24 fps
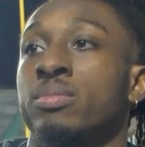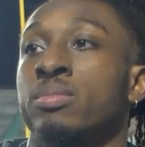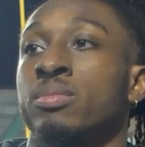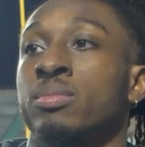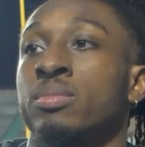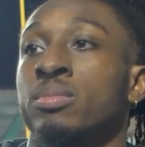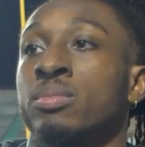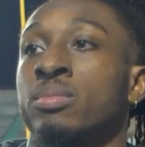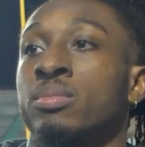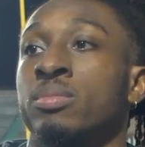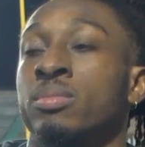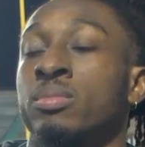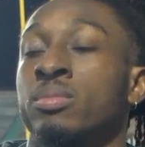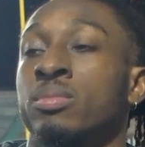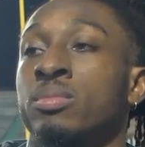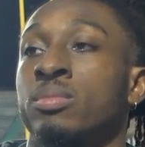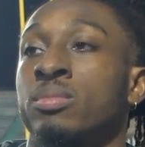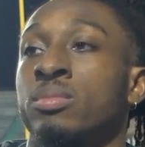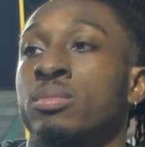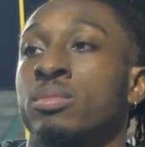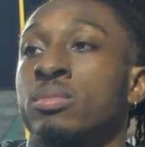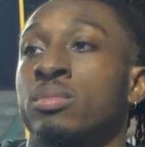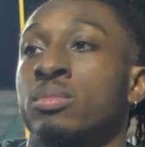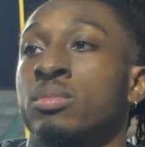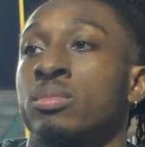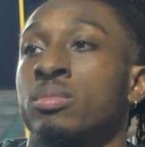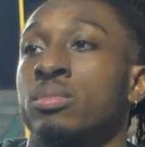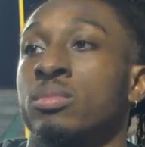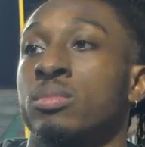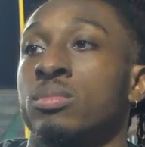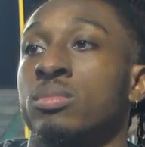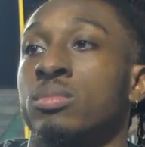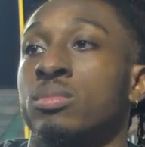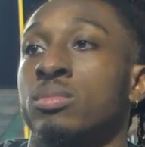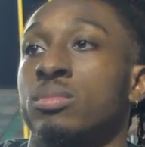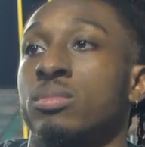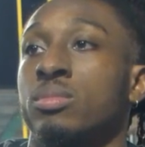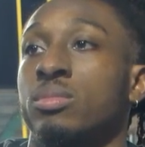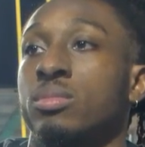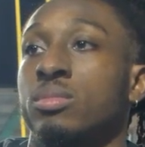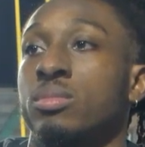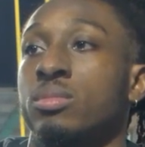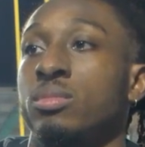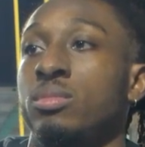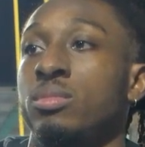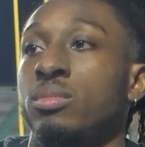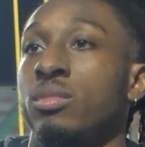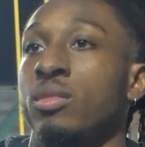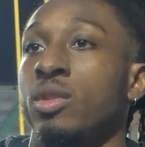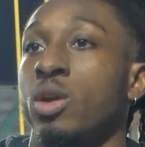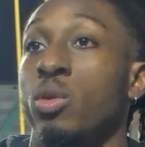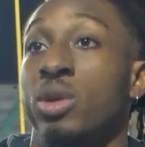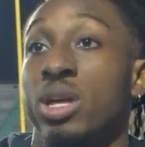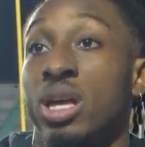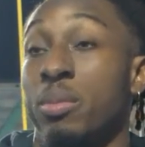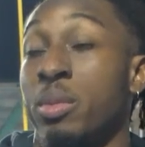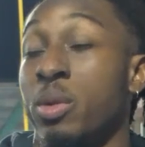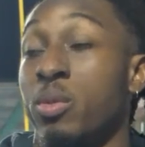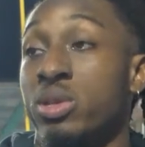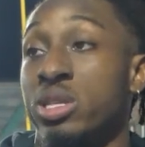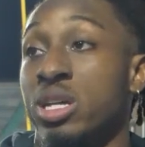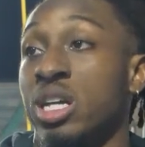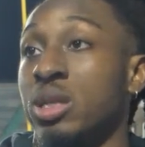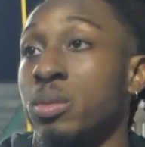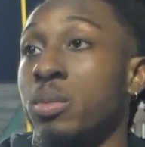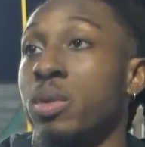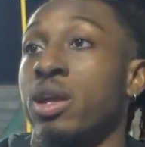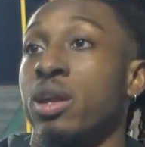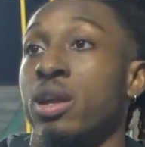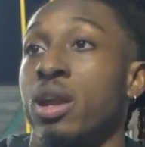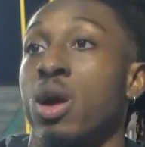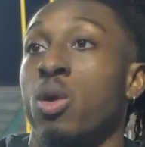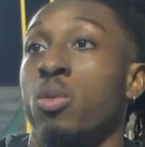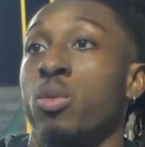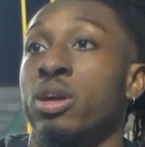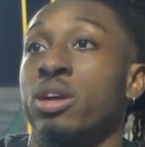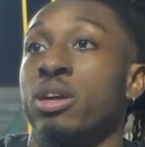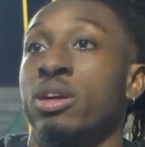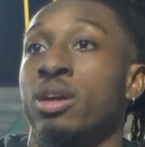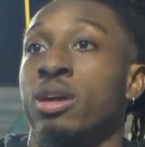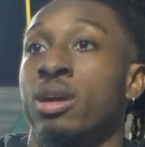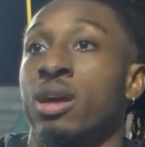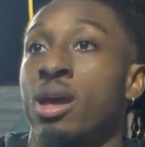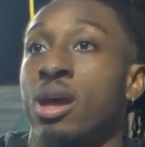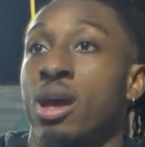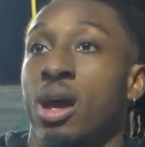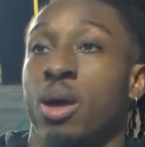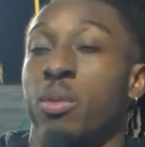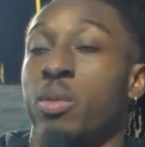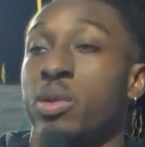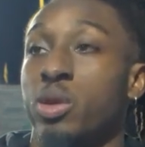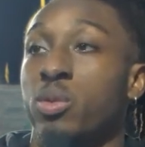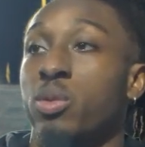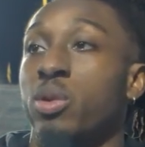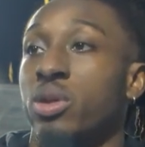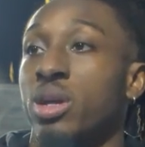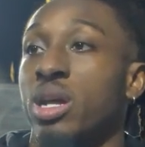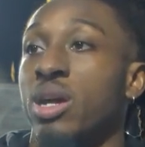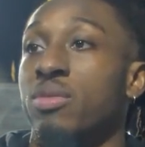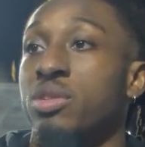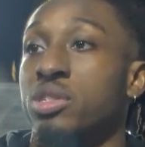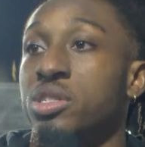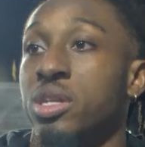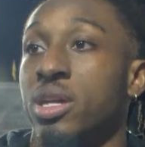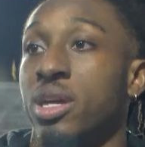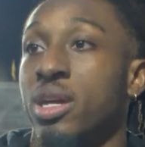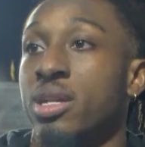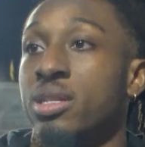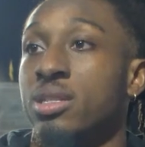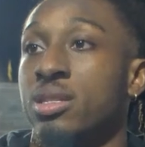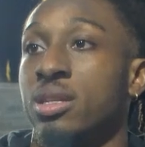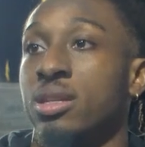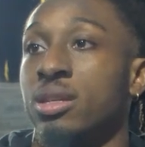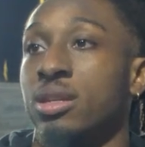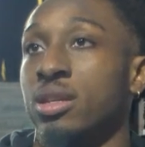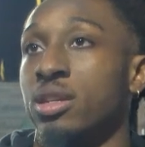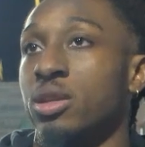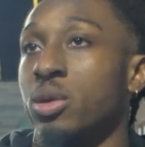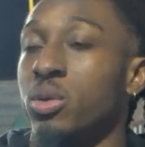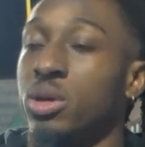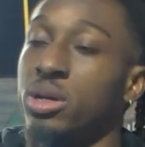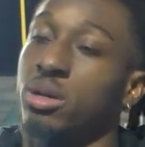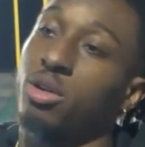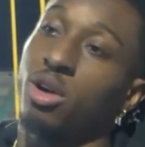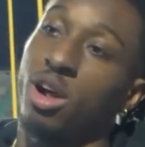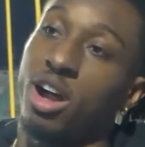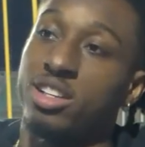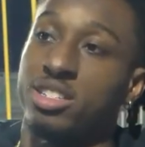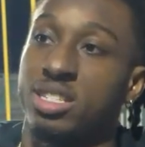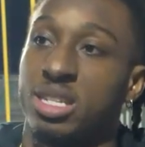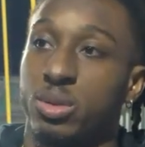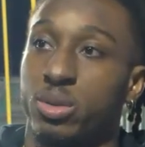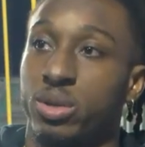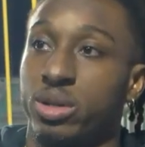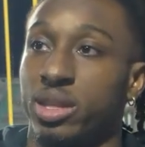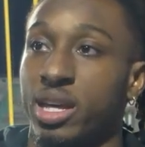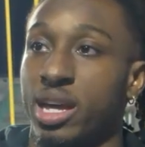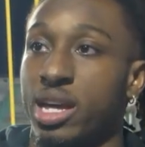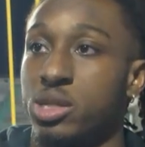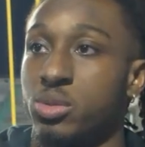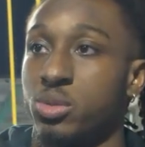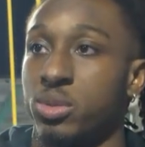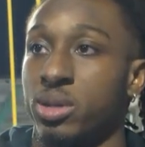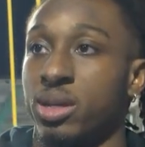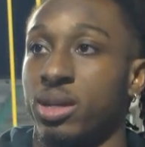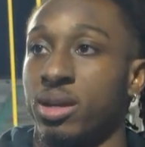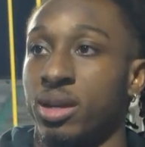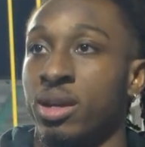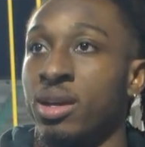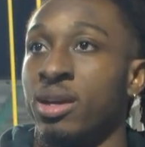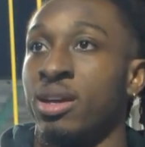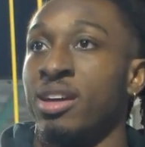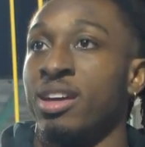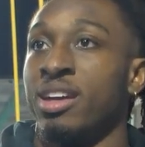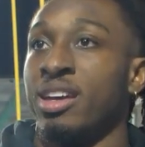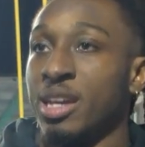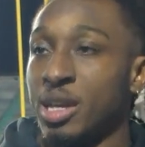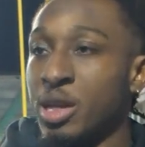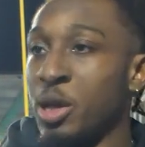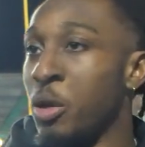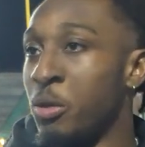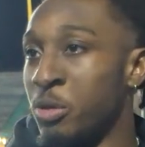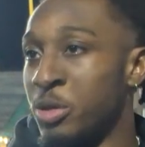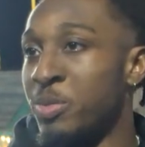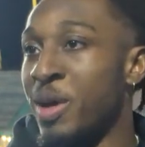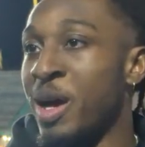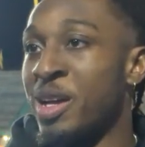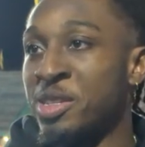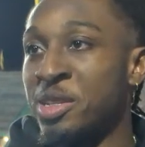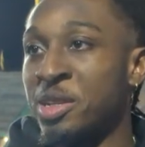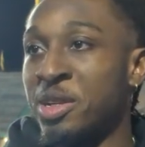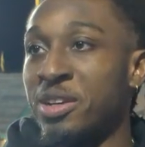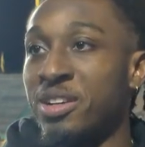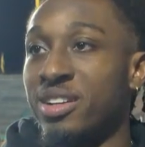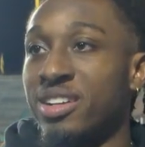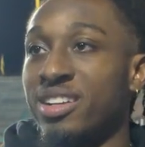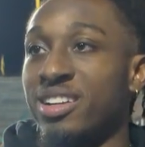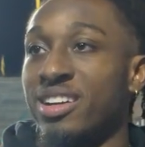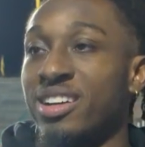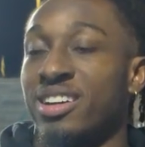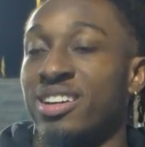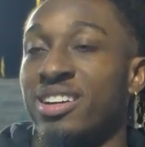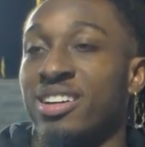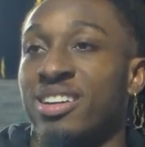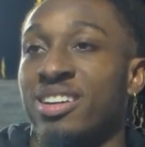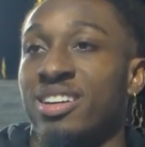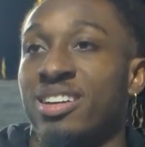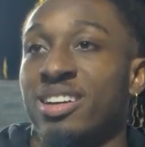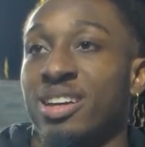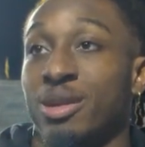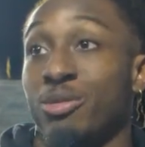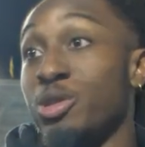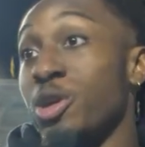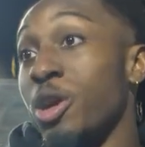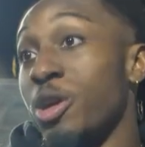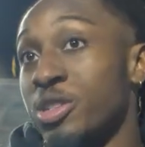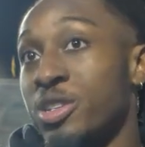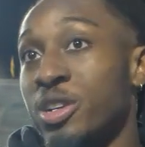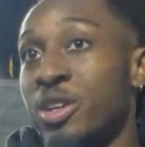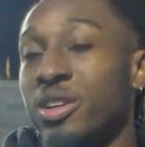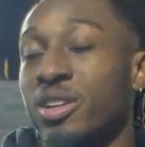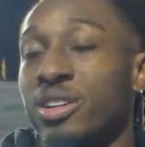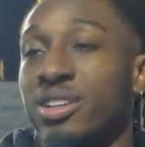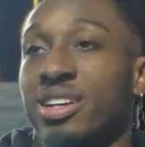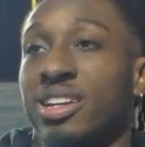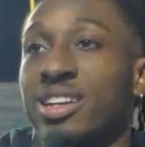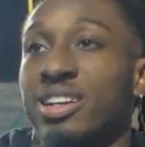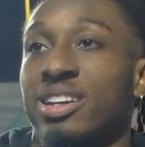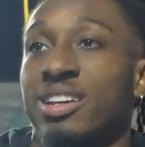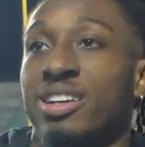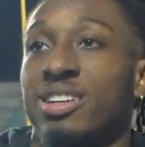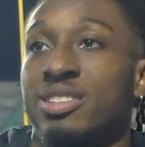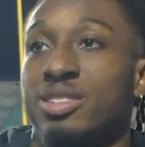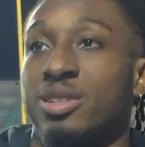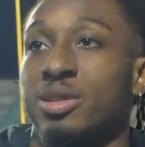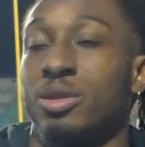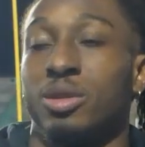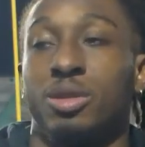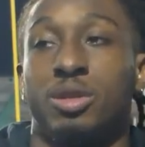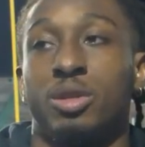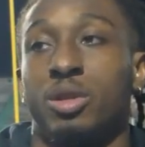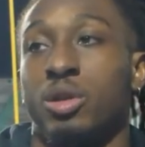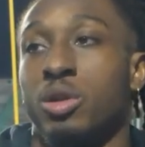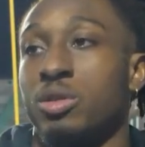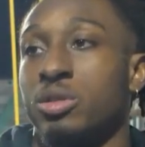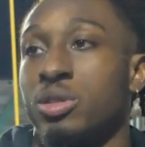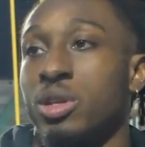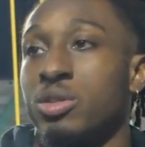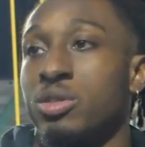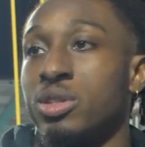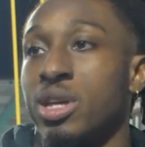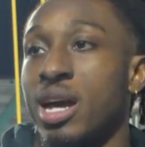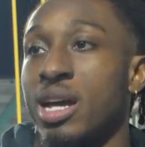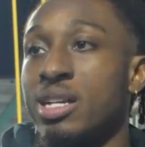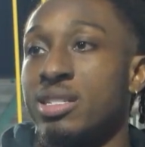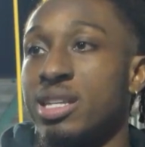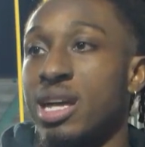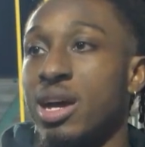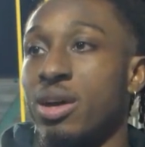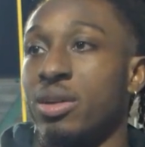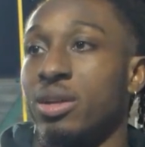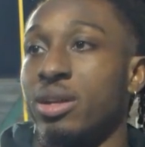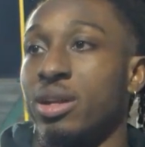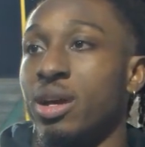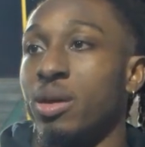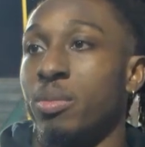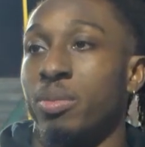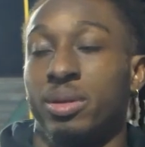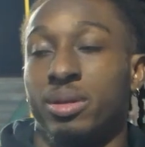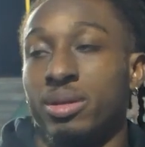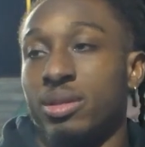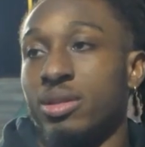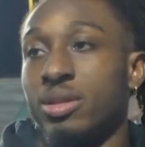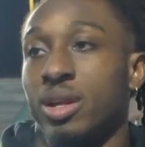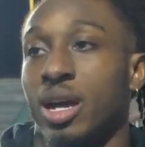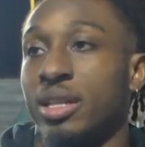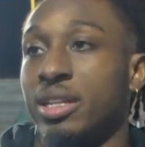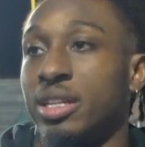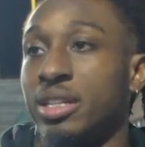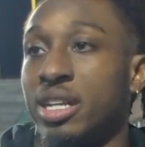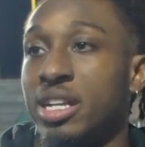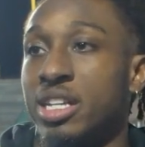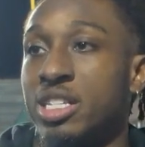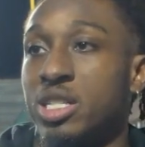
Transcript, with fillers: Walk me through that punt return touchdown. Well, yeah, I mean, we talked about it all week. Um, we knew we were going to have a chance, and you know, with Cross getting one last week, you know, it was my turn and uh, it was our turn, and uh, so you know, those guys doubted up, and you know, I did the